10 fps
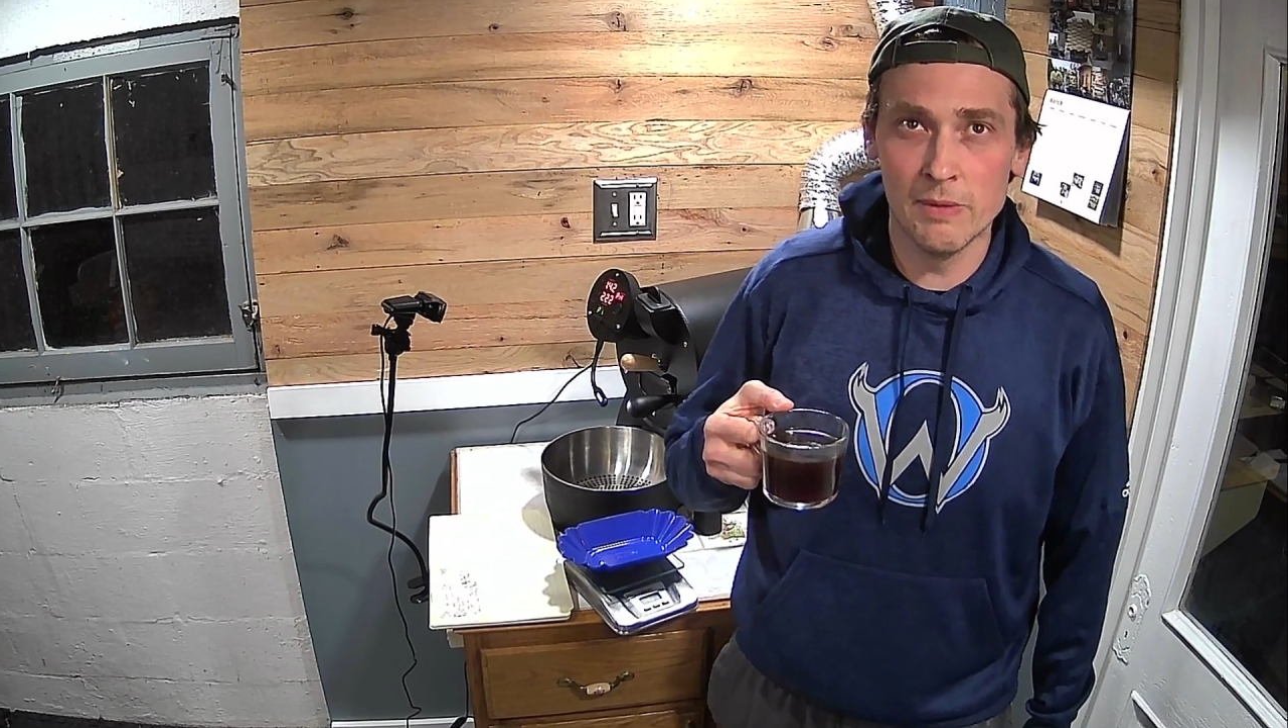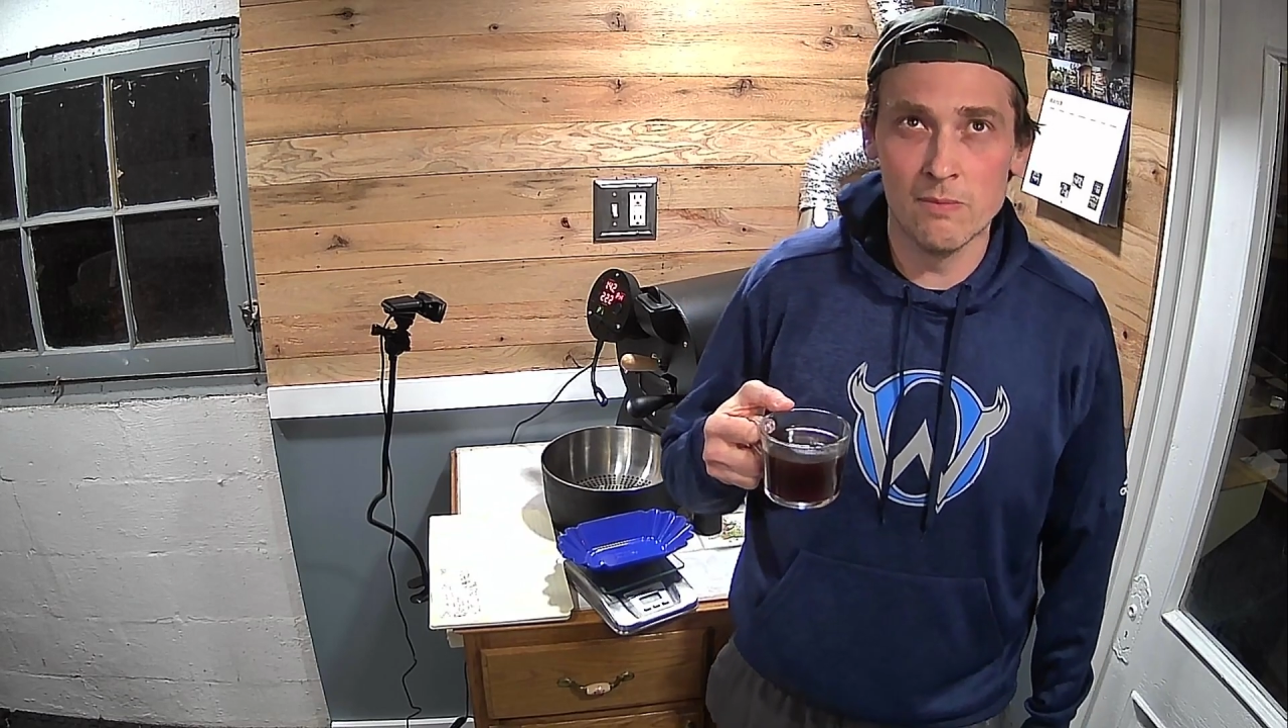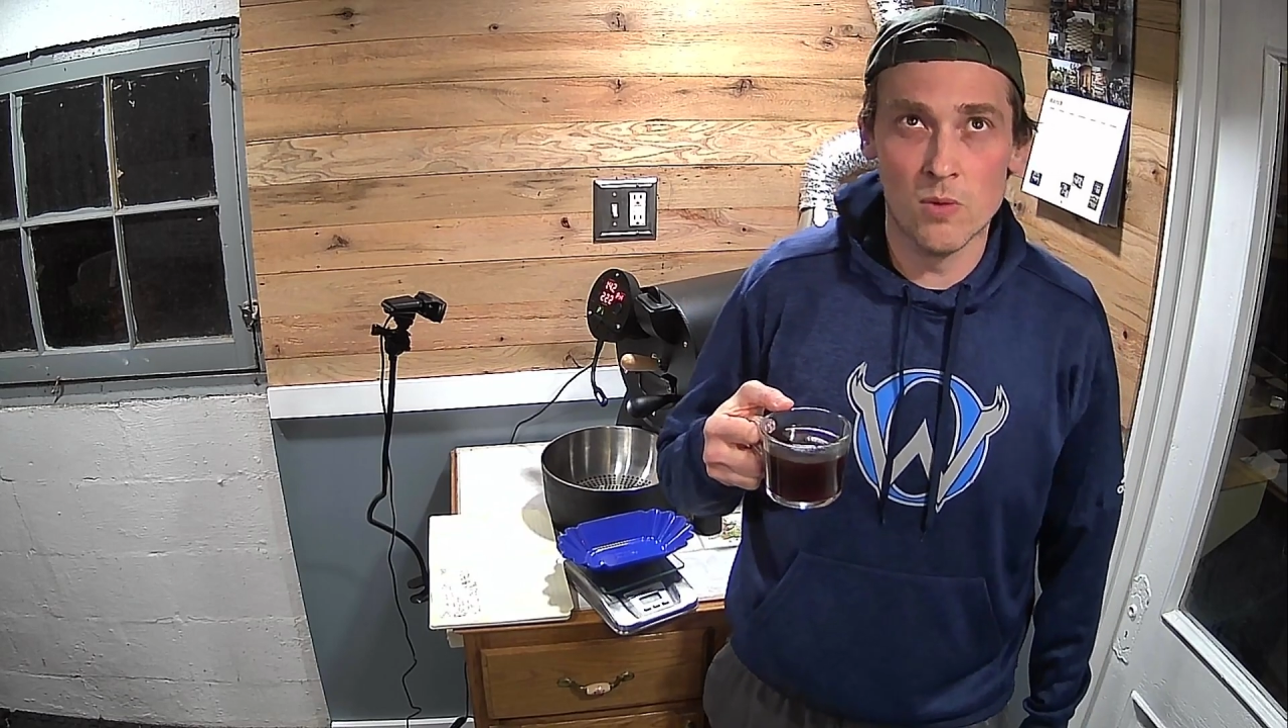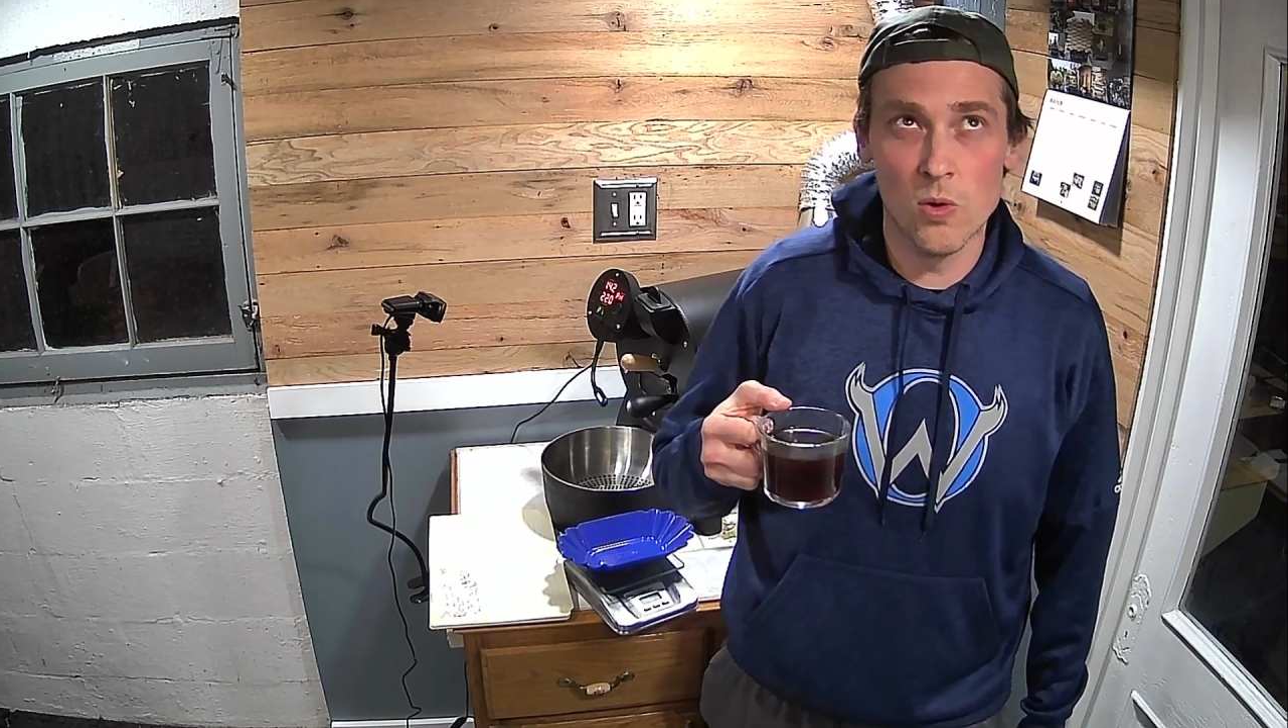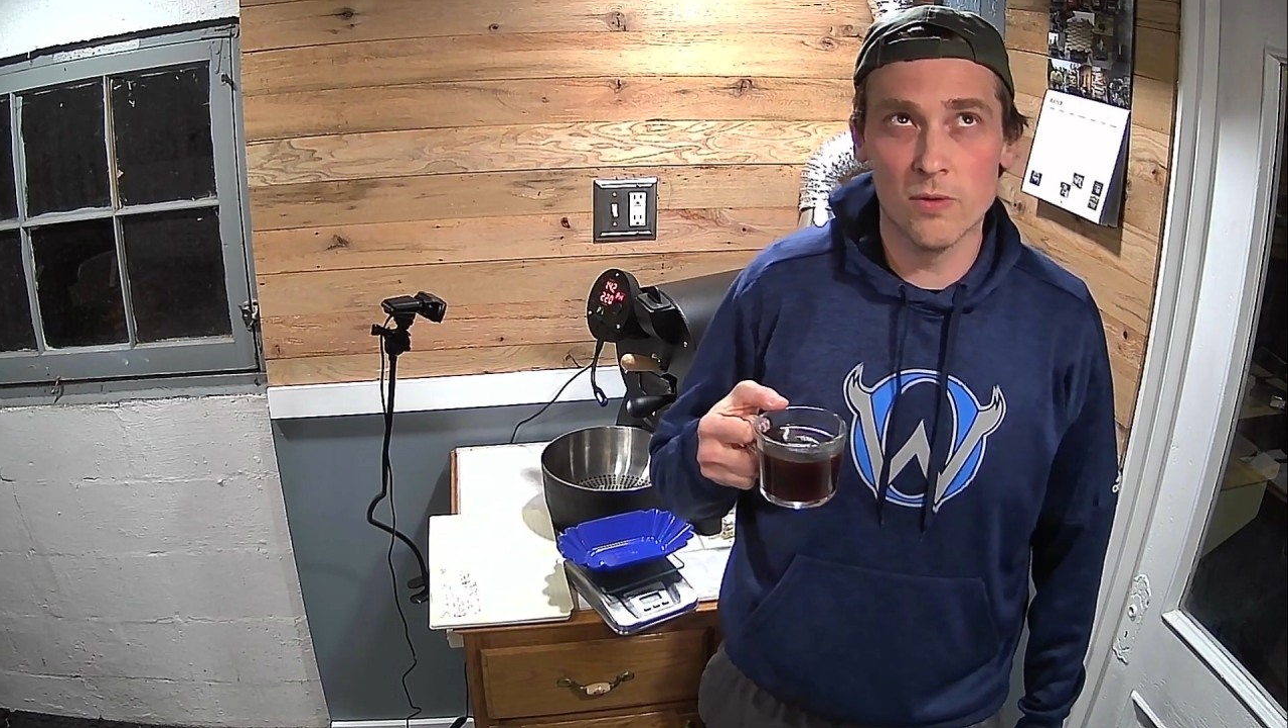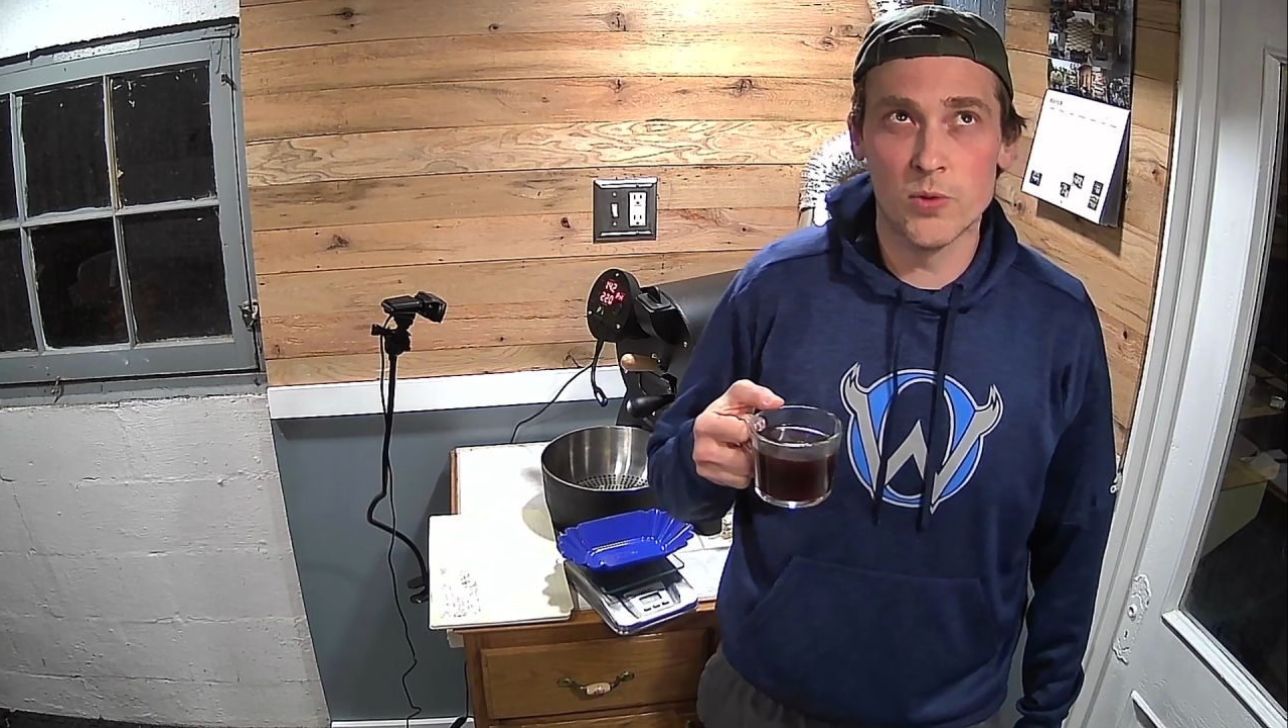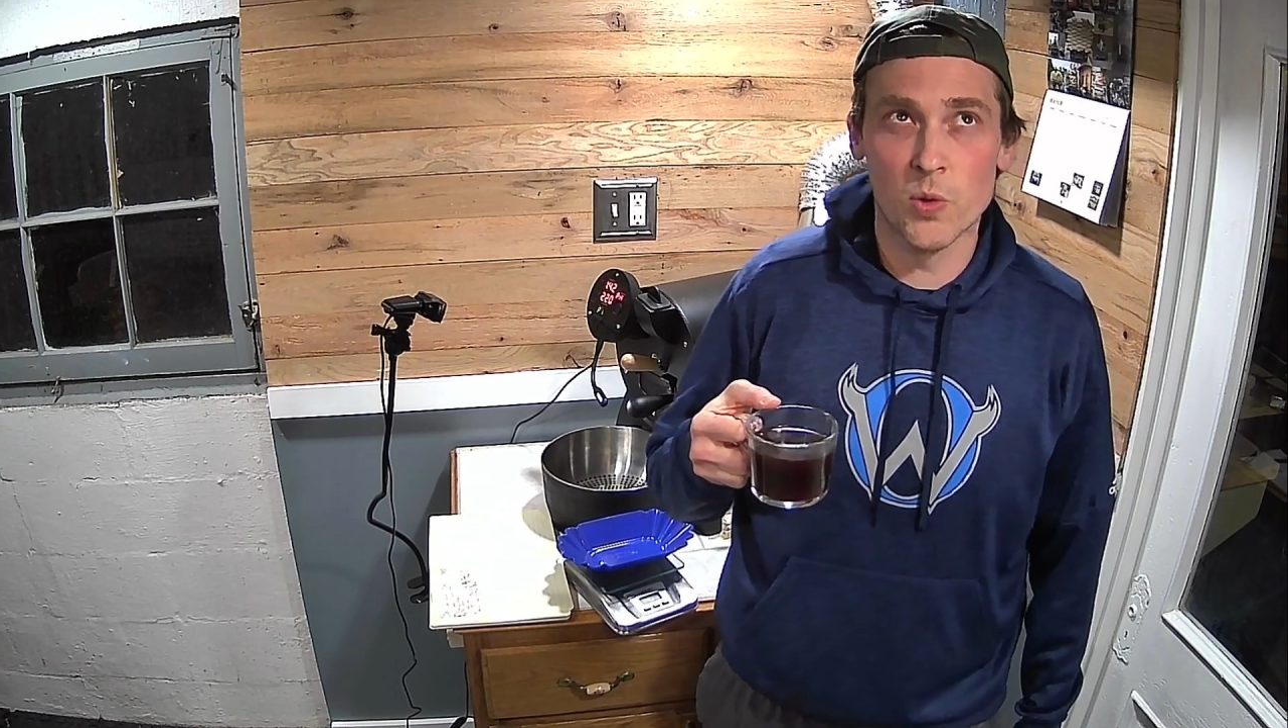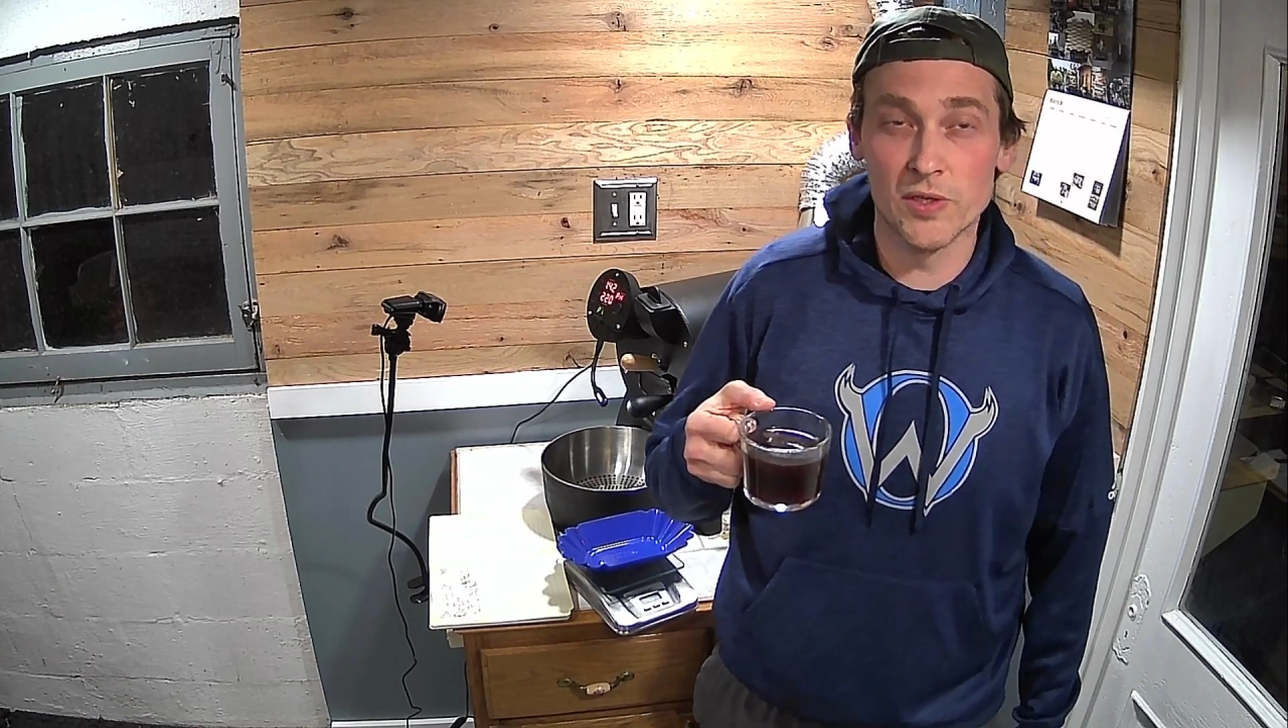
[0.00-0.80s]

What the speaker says: more towards